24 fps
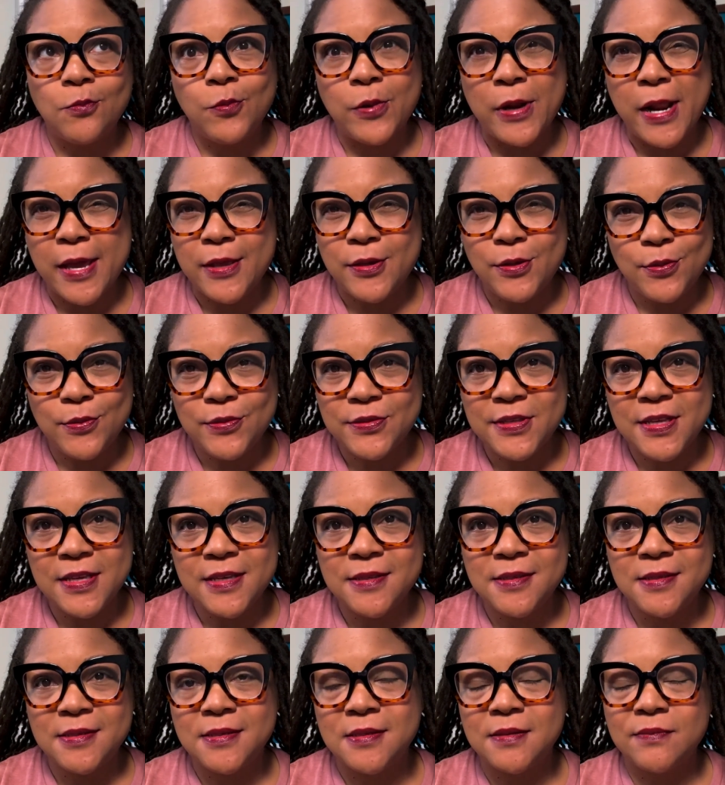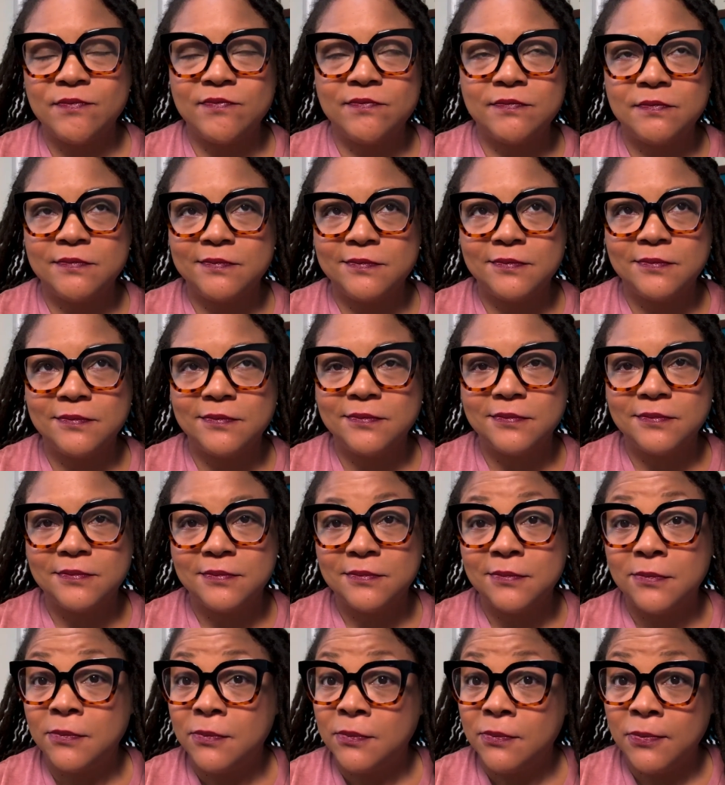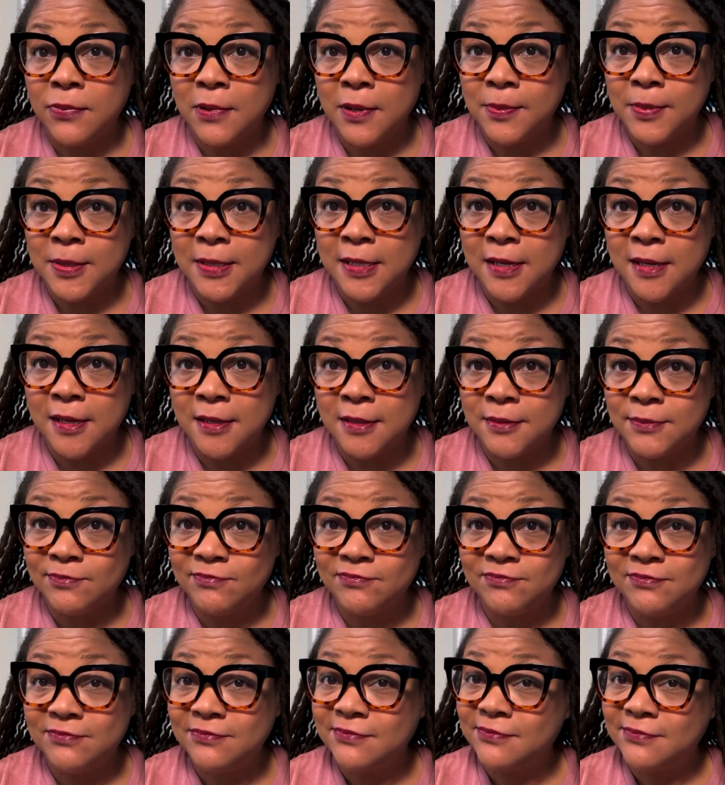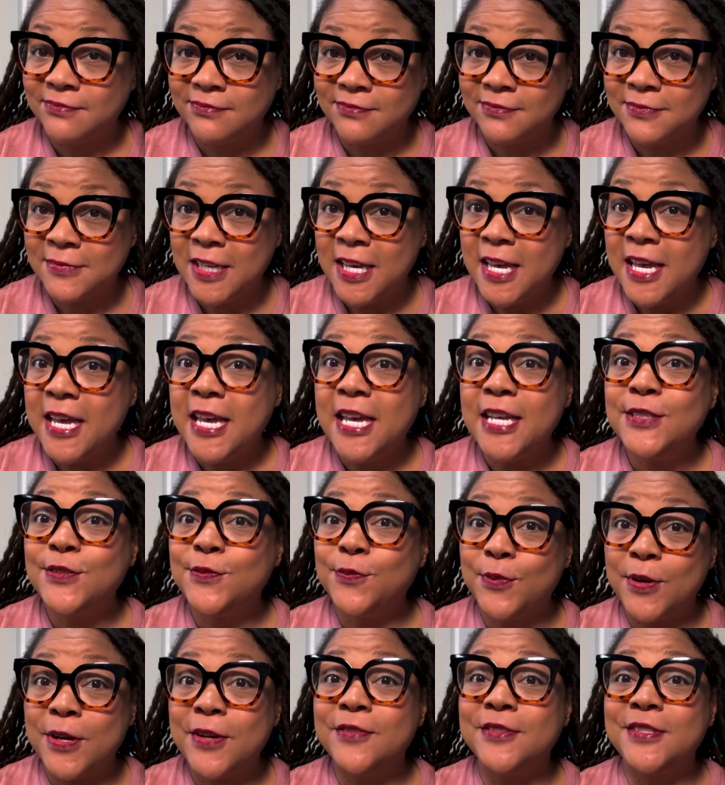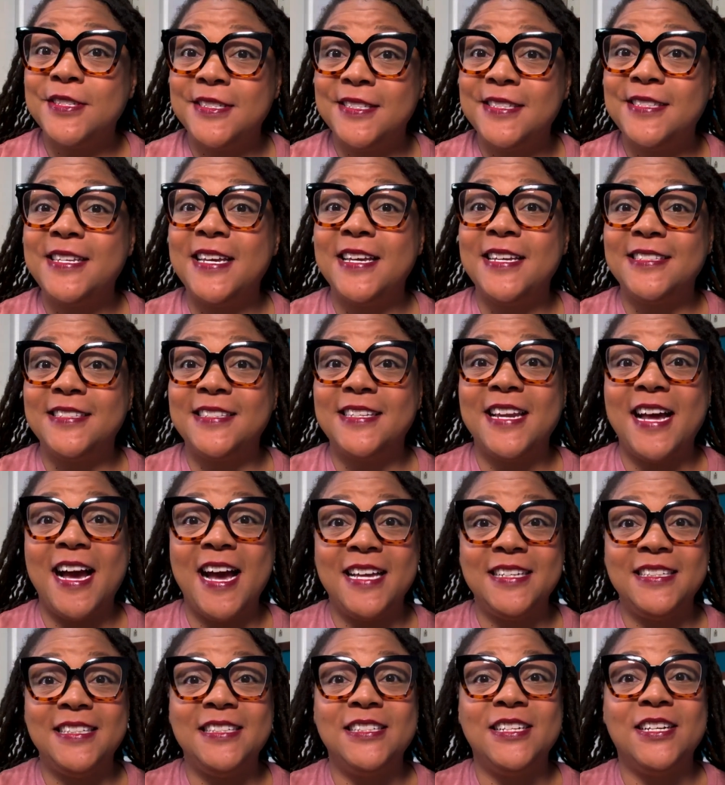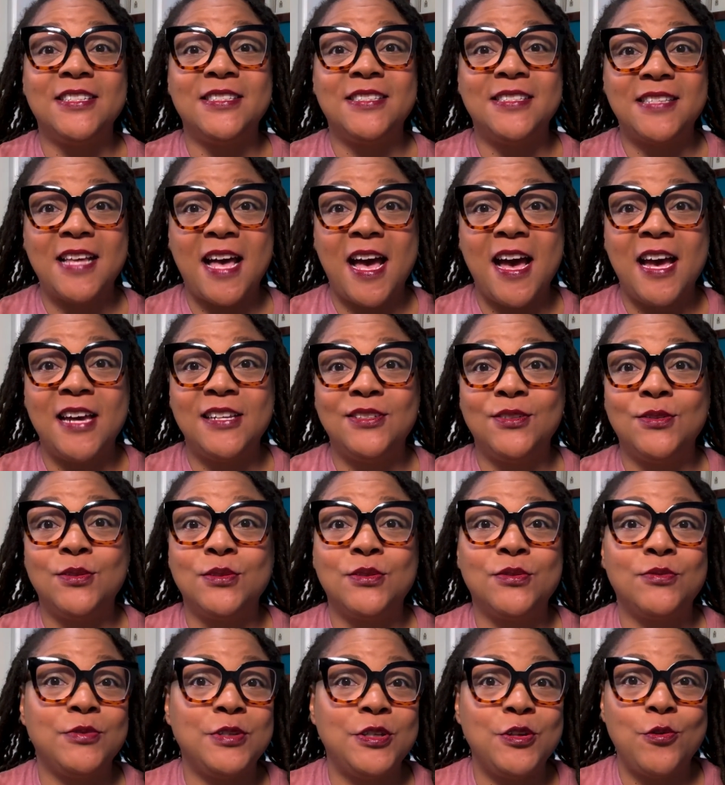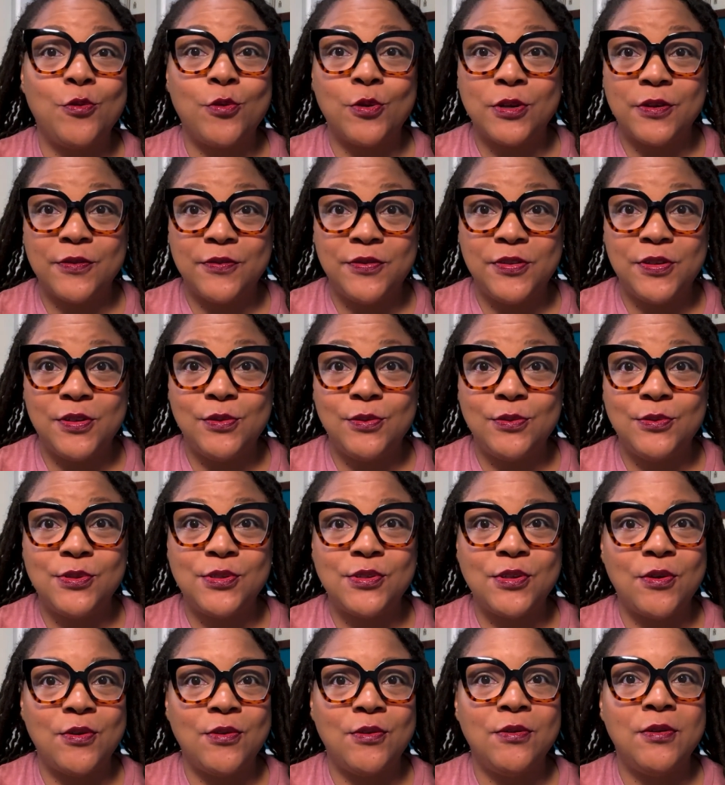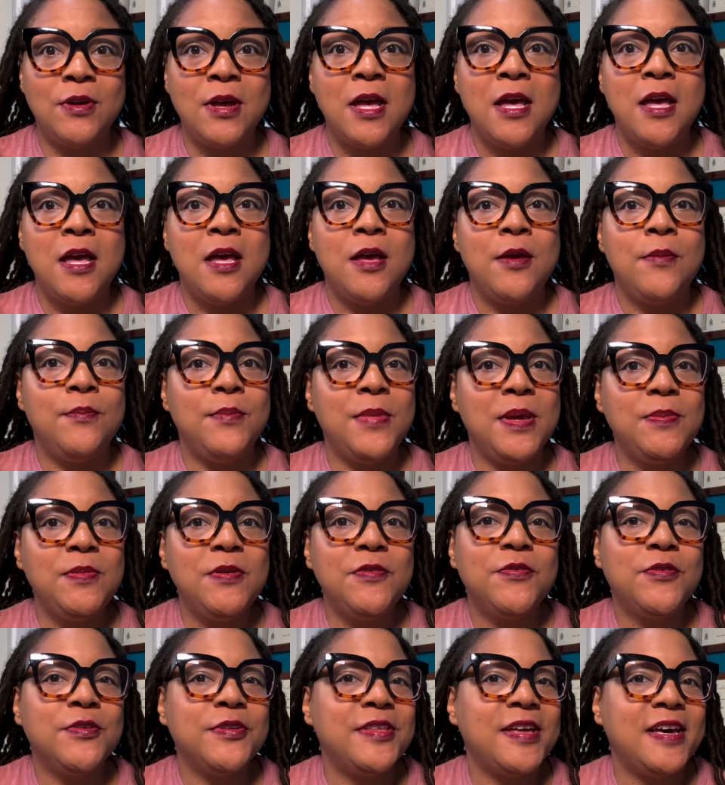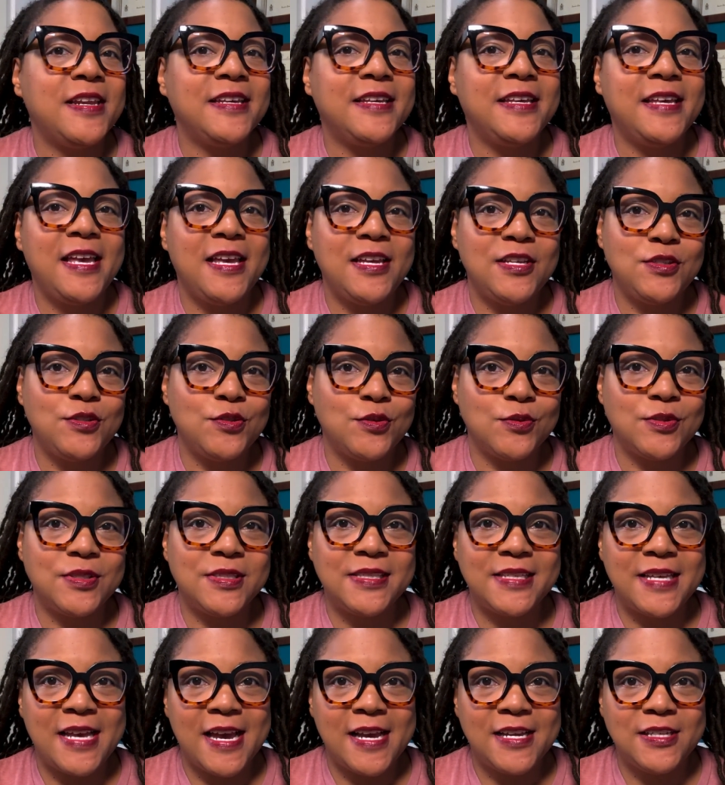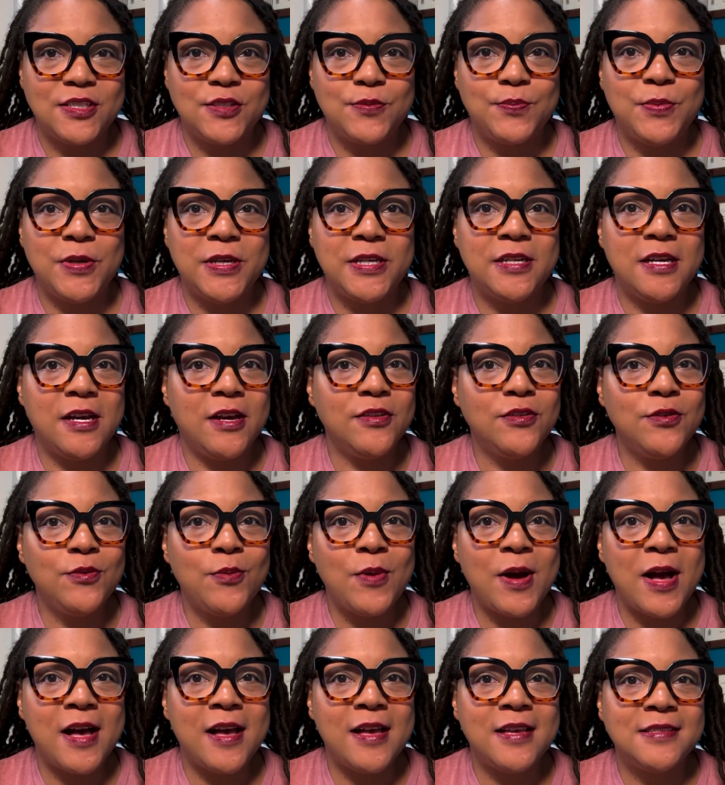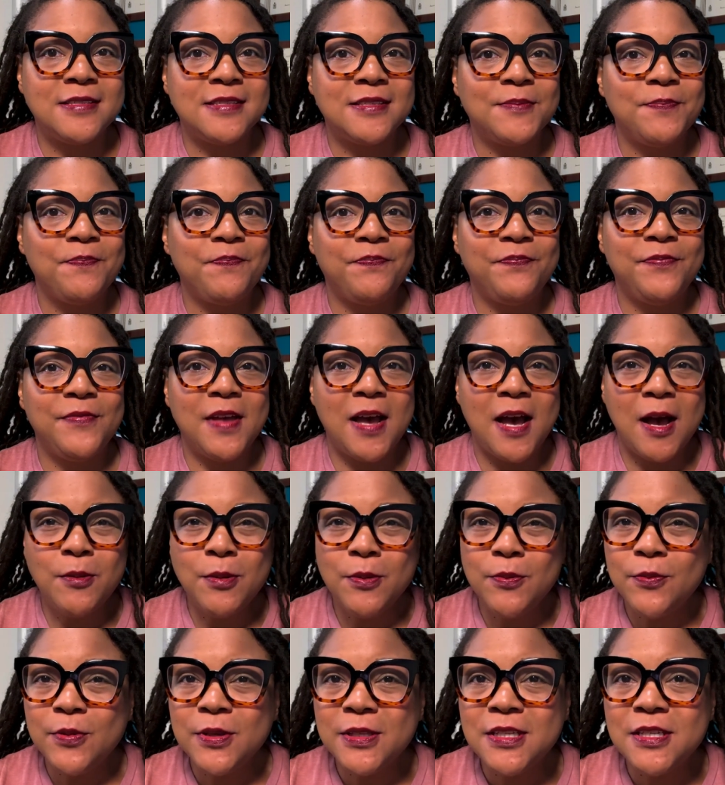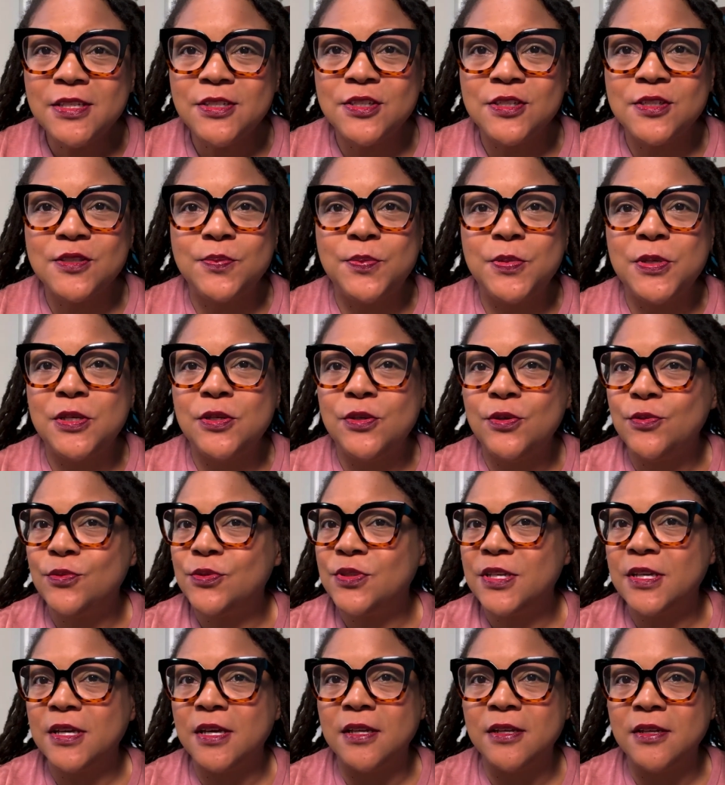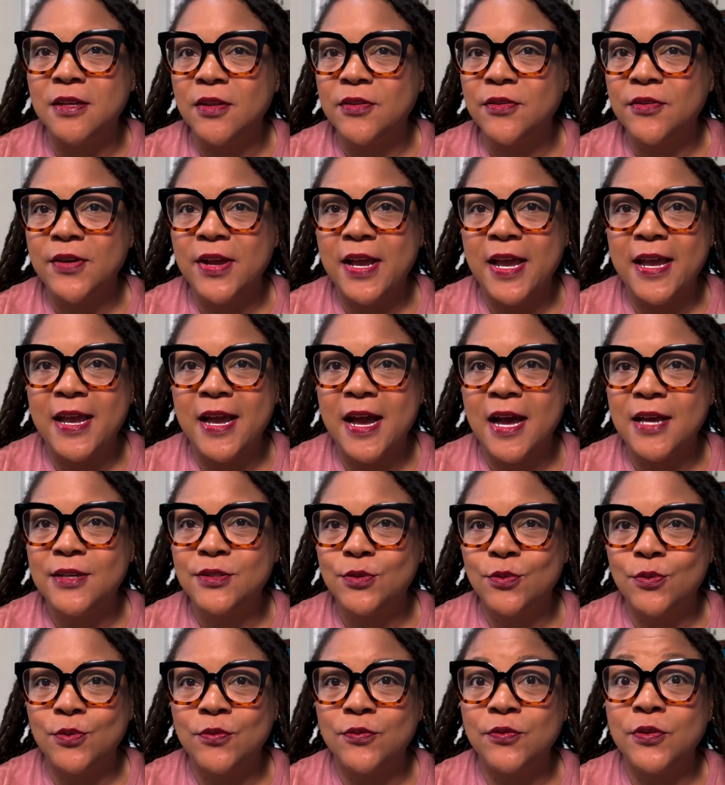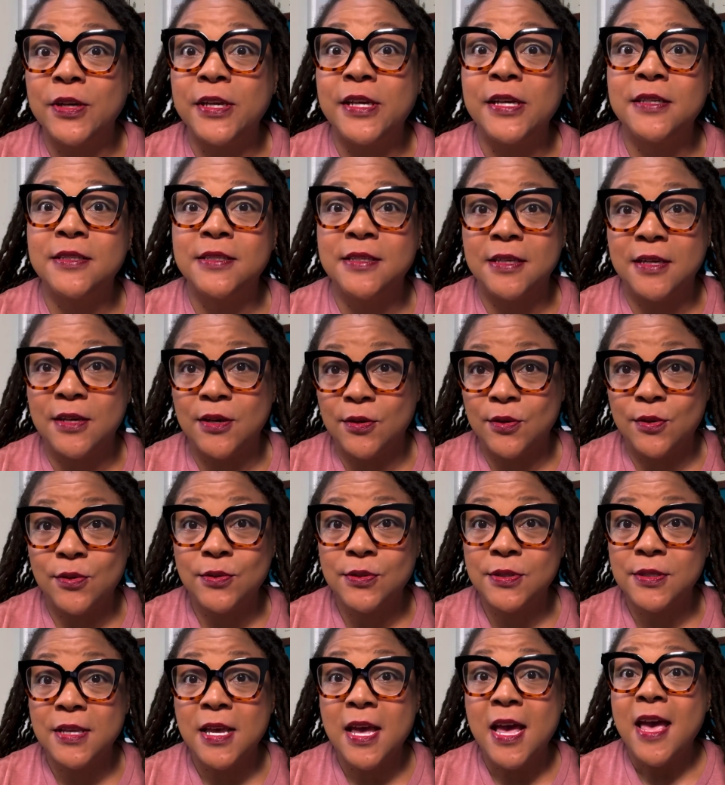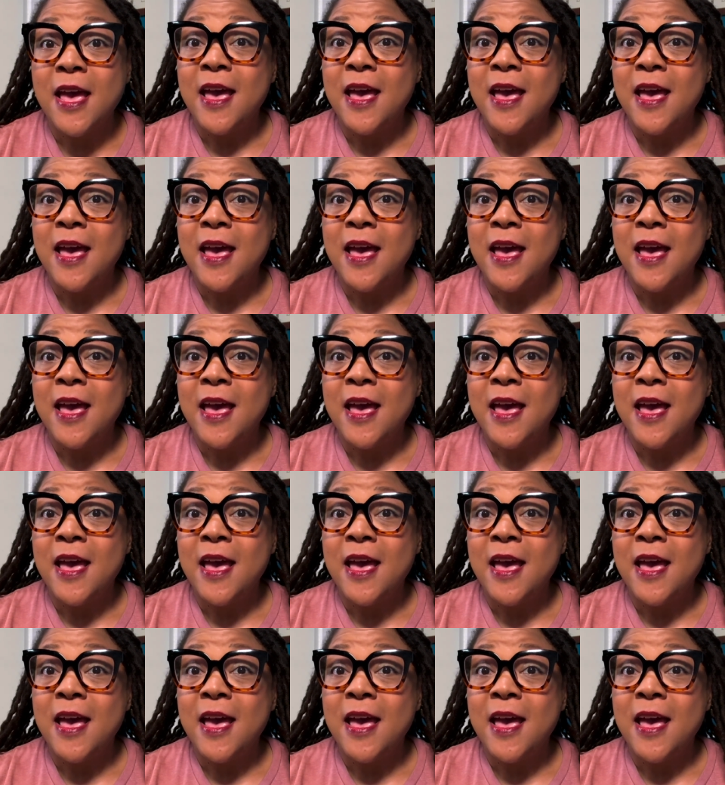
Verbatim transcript: would I use this? Probably not. It's rare these days that I need a side or three-quarter view, so maybe for that occasional sketch, but otherwise, I would really just be using another A I tool for kicks and giggles,